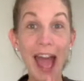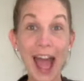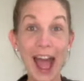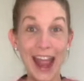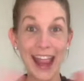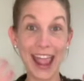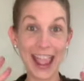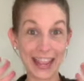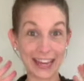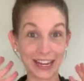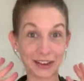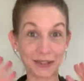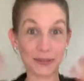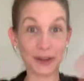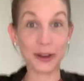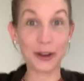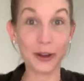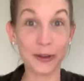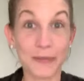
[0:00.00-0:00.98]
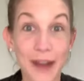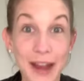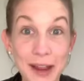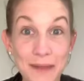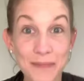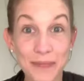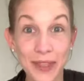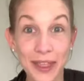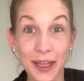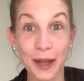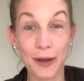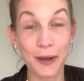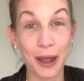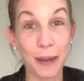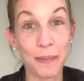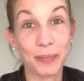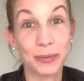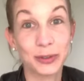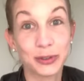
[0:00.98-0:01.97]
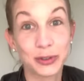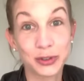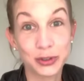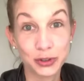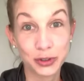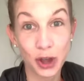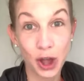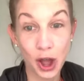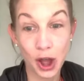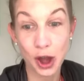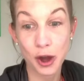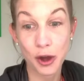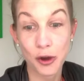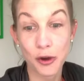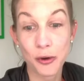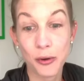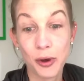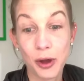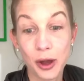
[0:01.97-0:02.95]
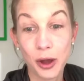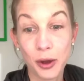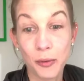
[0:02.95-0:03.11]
I hate it, right? Okay, so